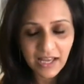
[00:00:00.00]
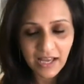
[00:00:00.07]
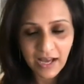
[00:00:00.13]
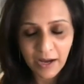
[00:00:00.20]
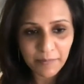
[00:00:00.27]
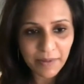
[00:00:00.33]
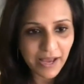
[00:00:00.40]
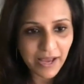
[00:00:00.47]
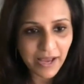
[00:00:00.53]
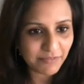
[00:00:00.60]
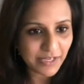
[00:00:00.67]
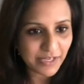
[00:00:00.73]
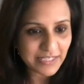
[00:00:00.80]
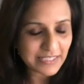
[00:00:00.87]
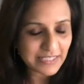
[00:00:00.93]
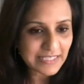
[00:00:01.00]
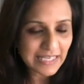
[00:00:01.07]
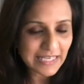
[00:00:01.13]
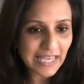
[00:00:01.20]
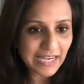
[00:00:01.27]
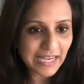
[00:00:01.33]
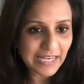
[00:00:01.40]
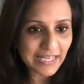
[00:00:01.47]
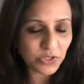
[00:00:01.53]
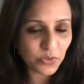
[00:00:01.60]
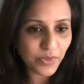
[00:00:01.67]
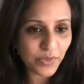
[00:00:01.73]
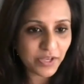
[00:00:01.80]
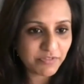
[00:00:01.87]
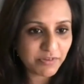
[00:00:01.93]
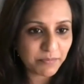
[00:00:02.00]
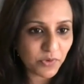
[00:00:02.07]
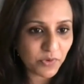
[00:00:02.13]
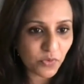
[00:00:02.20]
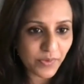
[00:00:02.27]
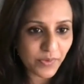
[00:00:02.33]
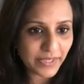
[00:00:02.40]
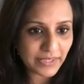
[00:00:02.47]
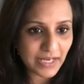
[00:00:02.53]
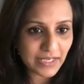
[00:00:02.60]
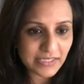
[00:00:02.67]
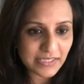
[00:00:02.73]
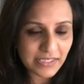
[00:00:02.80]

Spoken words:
And we didn't see any other way of improving that